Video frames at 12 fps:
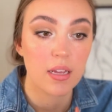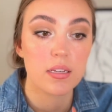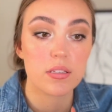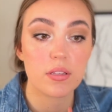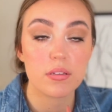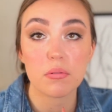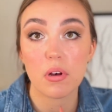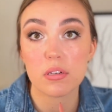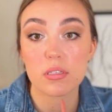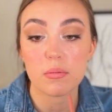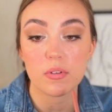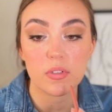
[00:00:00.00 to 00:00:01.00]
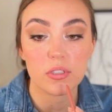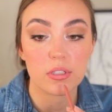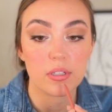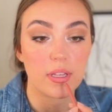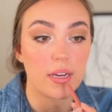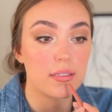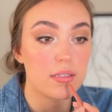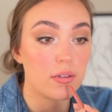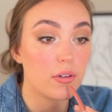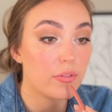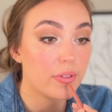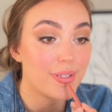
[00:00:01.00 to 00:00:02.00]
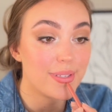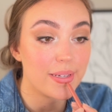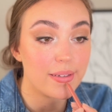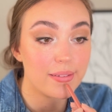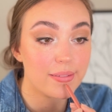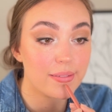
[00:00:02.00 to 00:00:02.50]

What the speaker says: So this will also be featured in that. So hopefully it's good.